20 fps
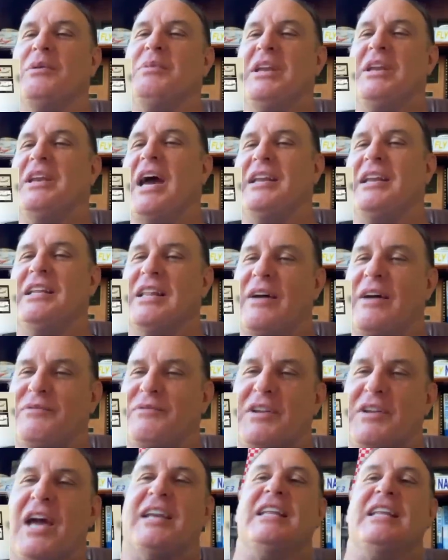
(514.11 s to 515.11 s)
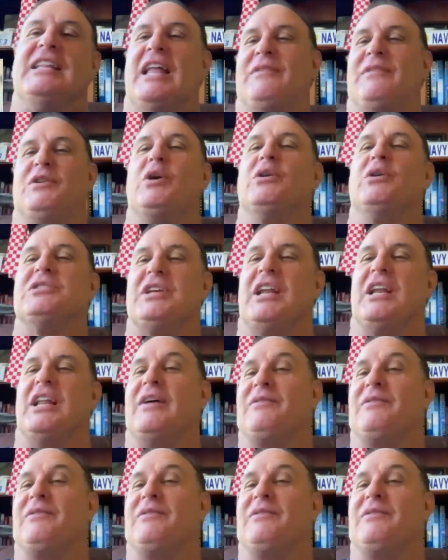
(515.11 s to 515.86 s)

it'd be 90 left, 90 left go instead